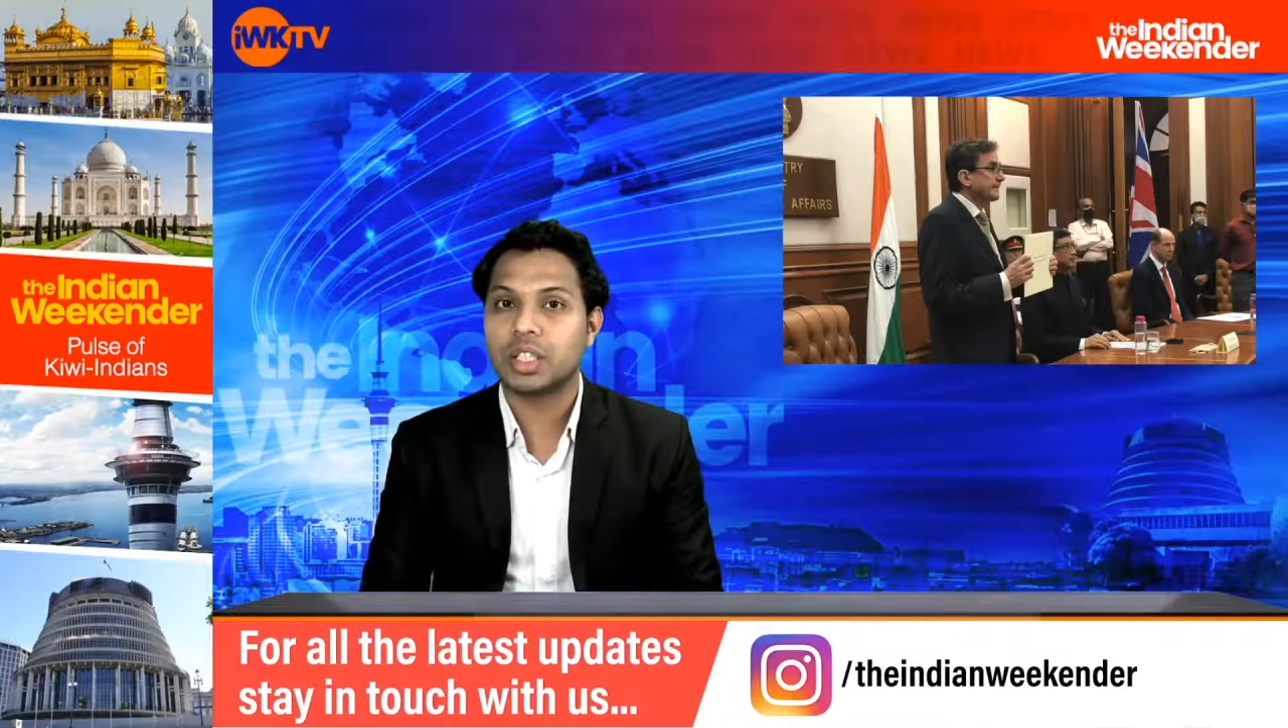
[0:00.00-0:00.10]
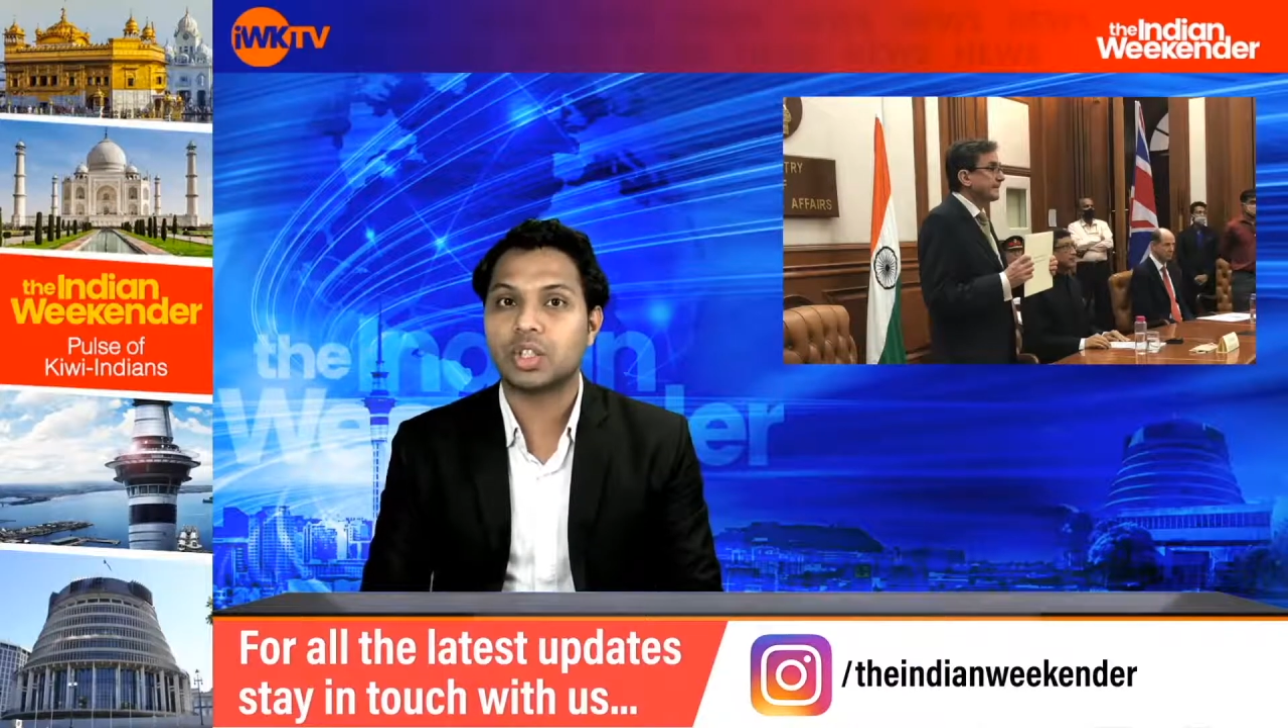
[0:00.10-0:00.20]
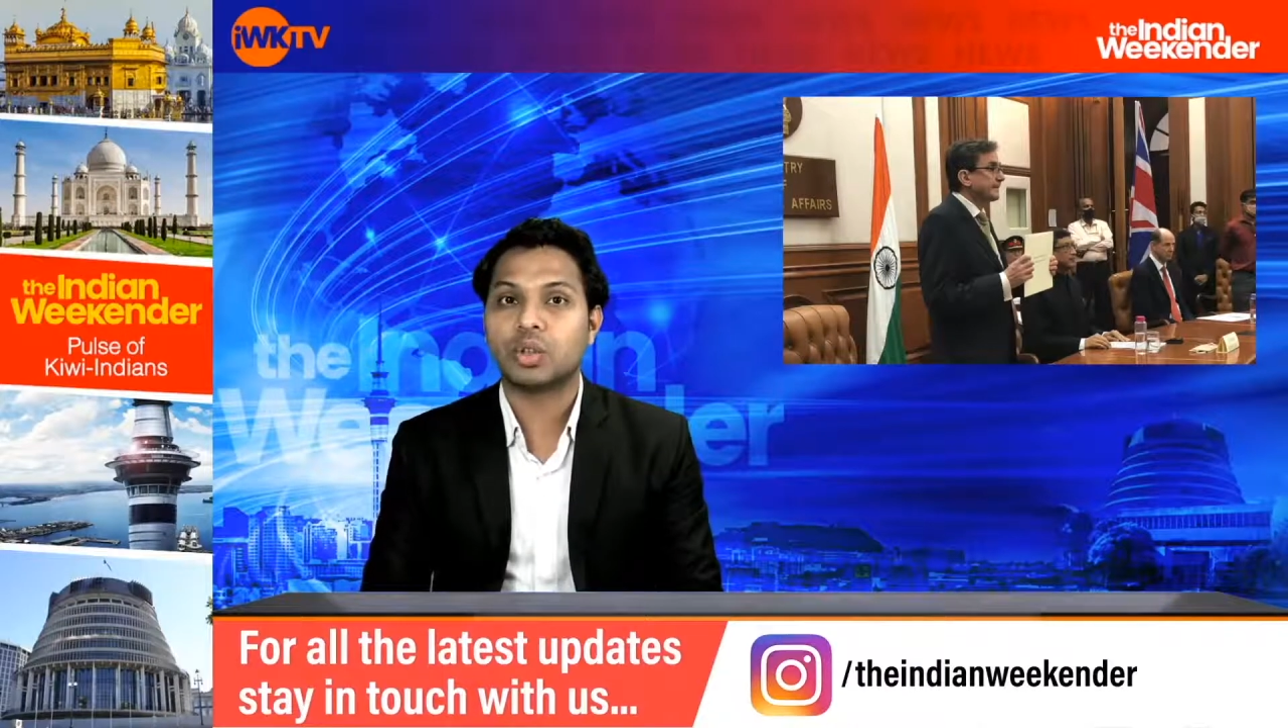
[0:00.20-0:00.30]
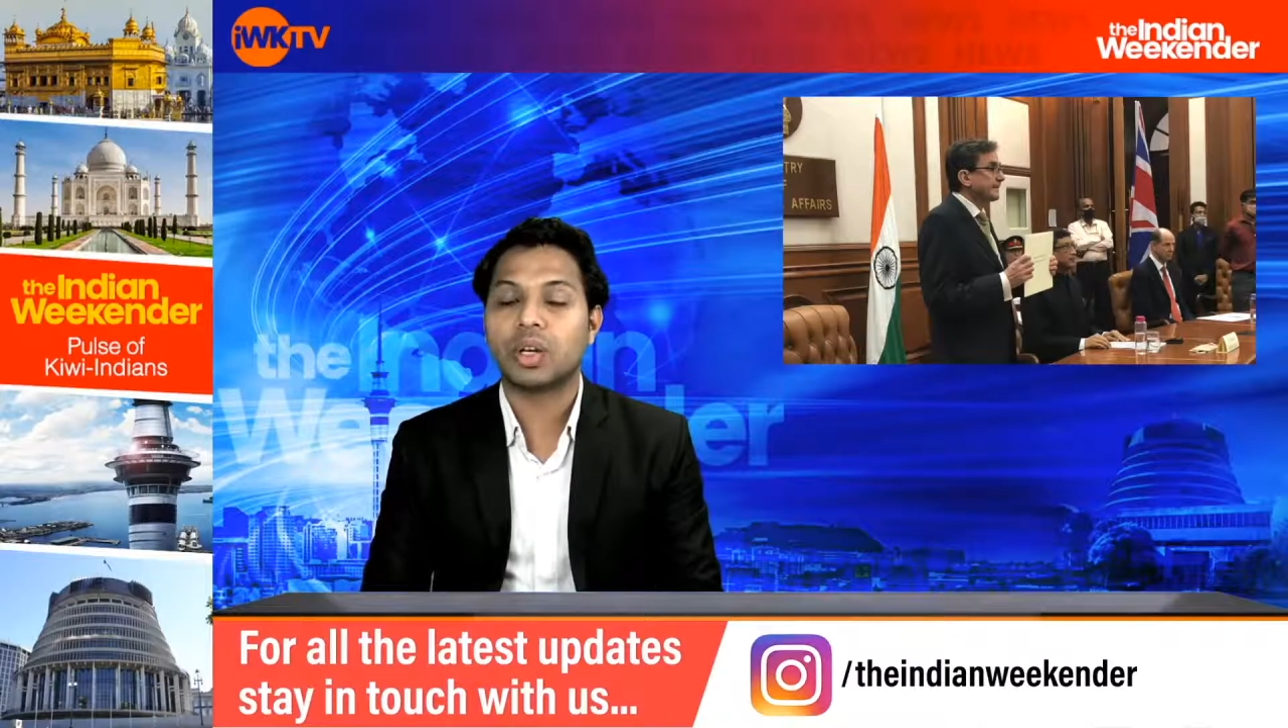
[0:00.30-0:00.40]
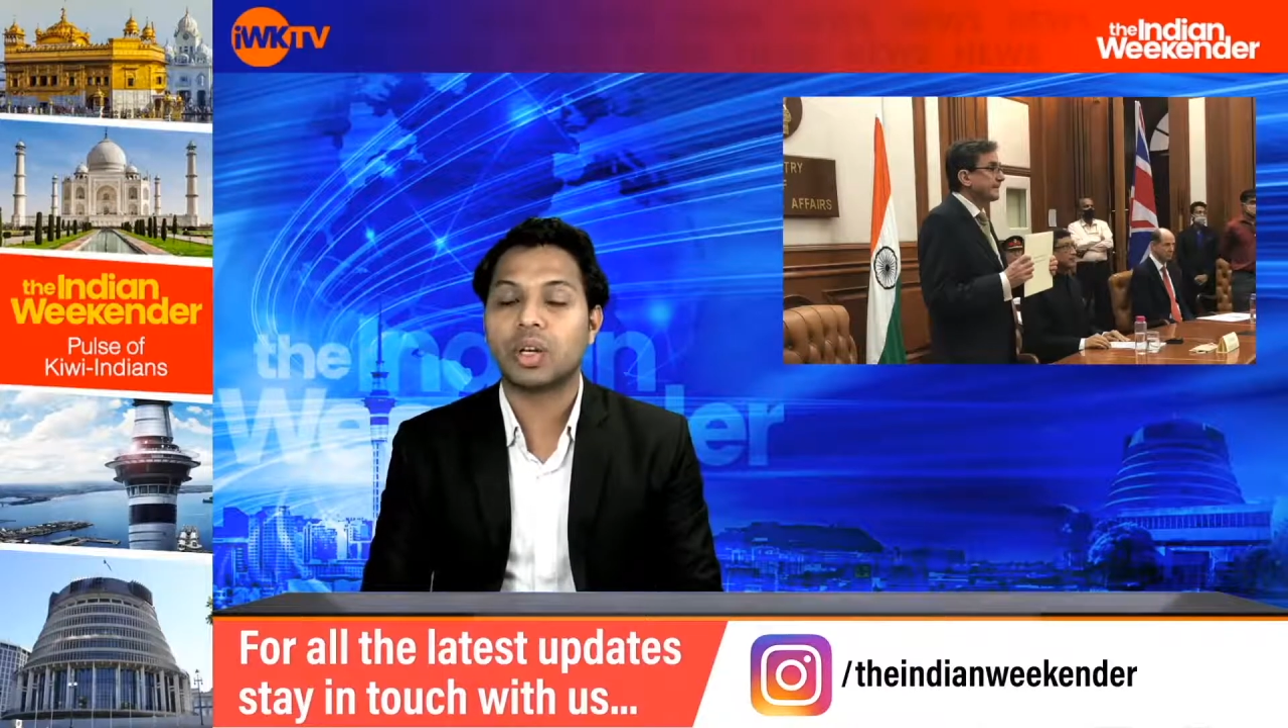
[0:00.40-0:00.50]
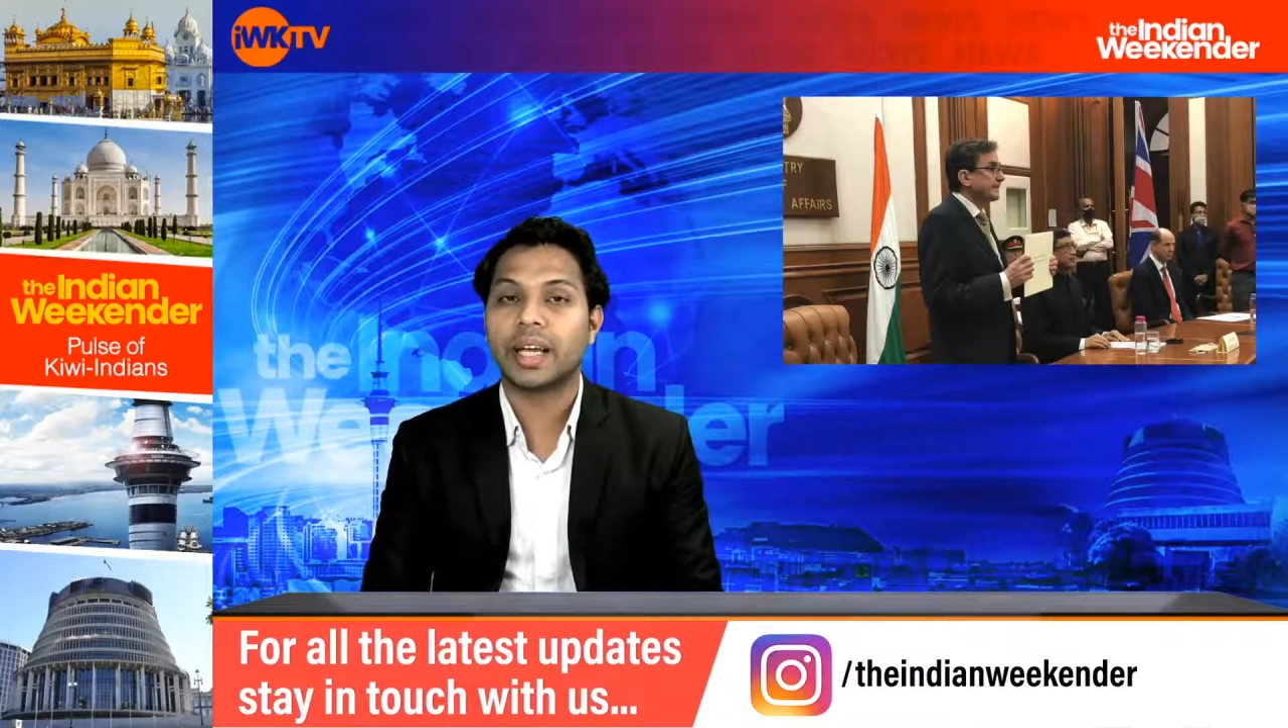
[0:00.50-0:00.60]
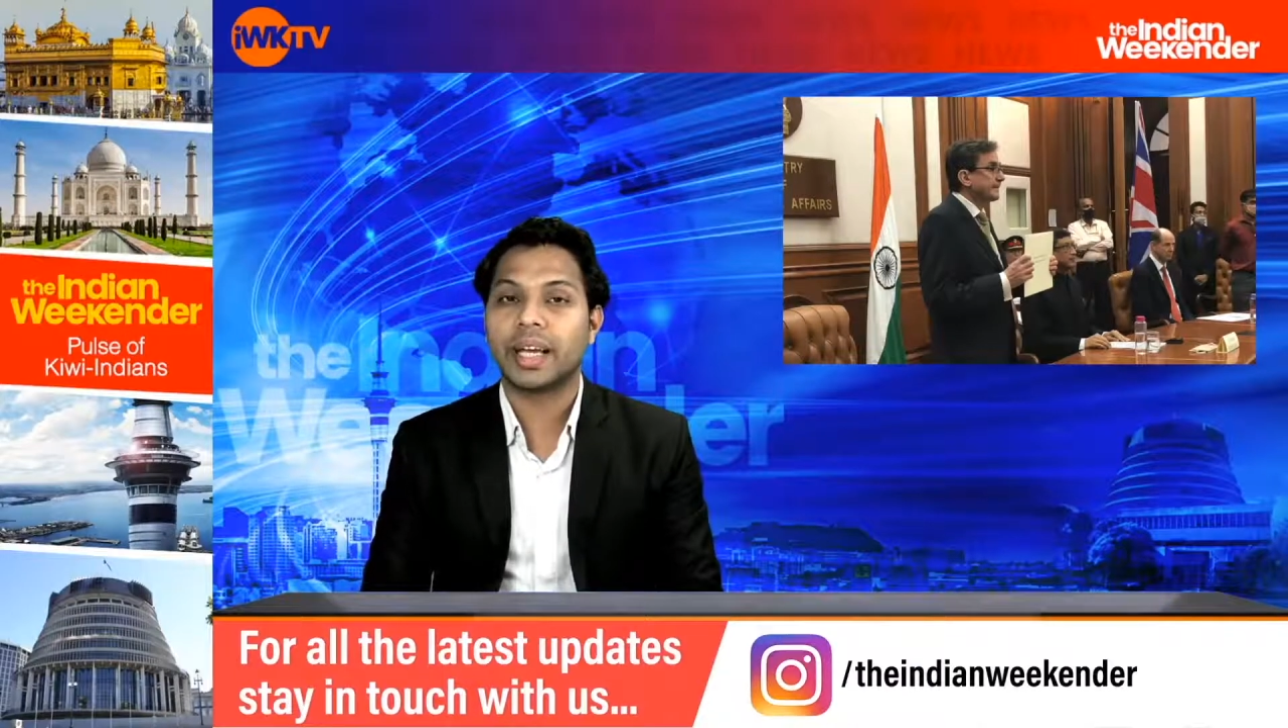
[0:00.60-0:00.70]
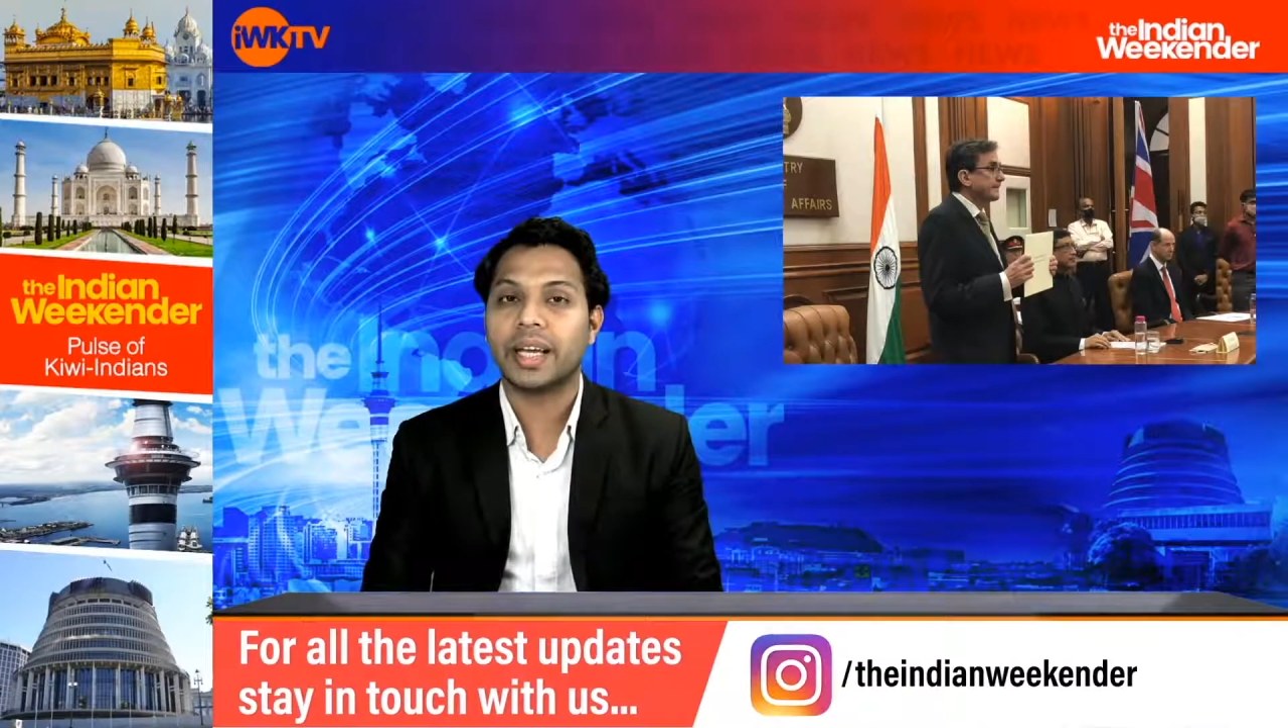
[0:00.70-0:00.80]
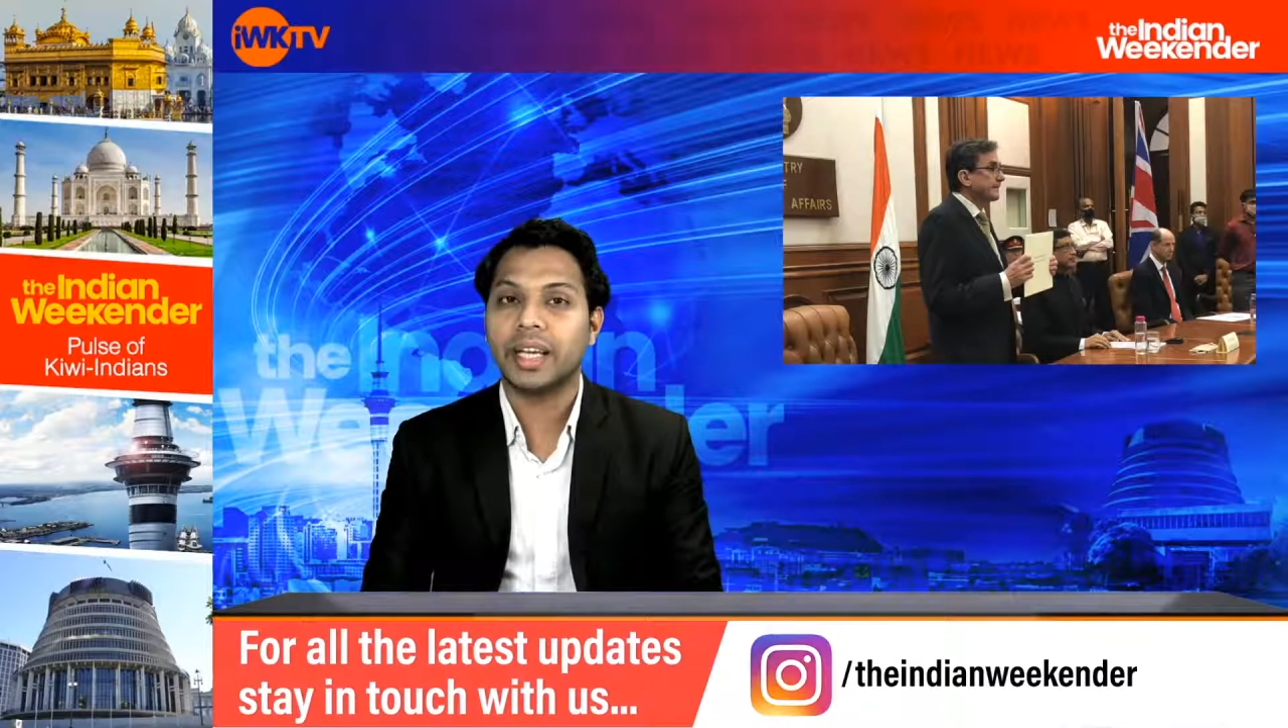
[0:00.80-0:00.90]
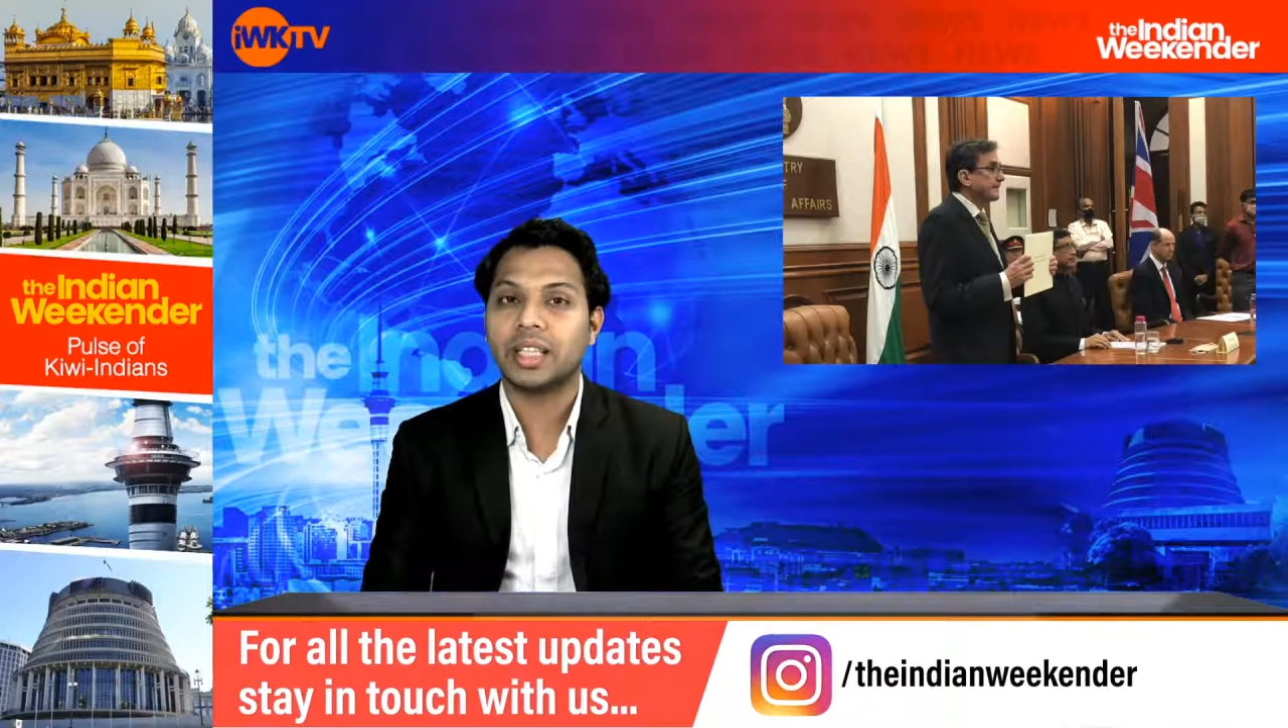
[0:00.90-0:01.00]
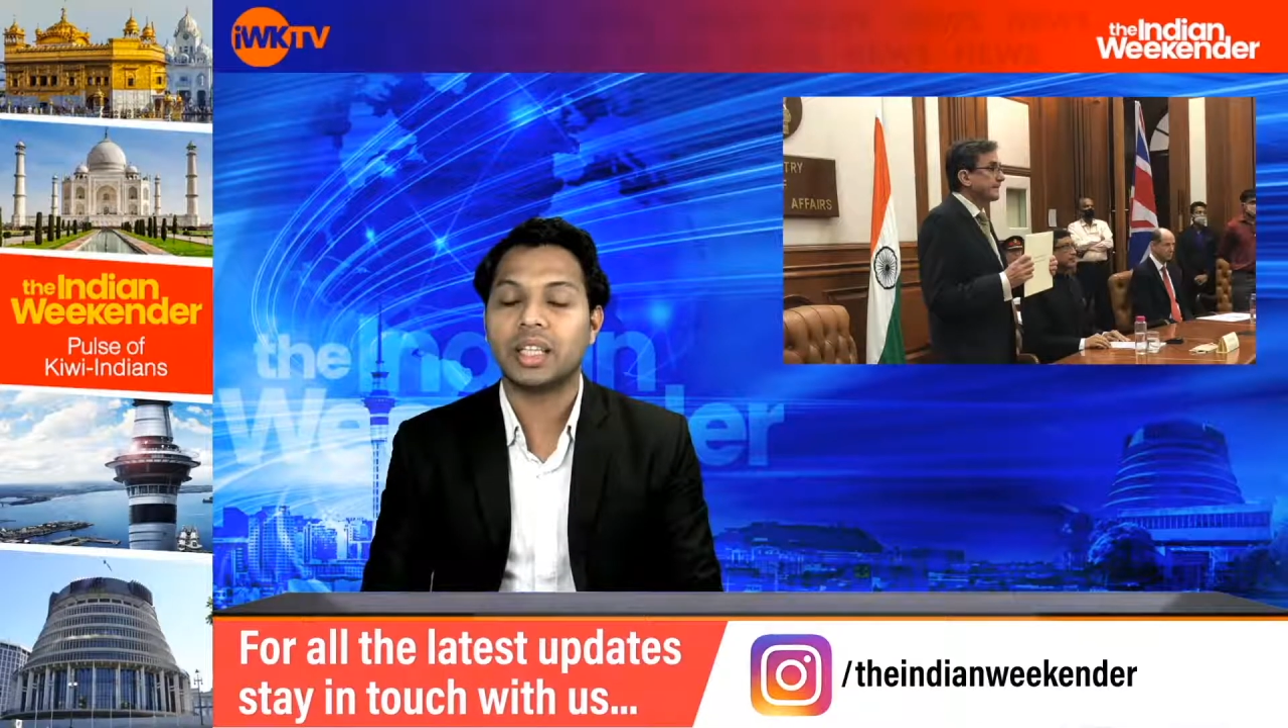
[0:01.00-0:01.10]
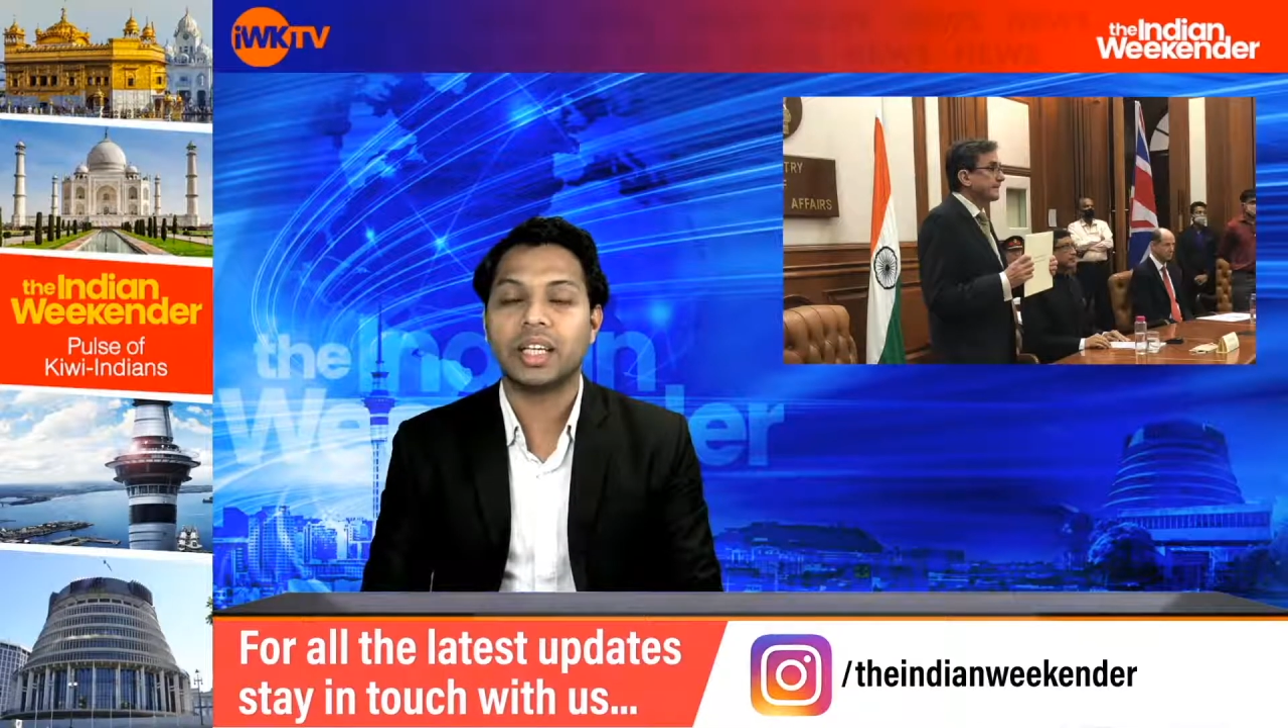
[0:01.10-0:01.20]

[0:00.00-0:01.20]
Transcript: July 8th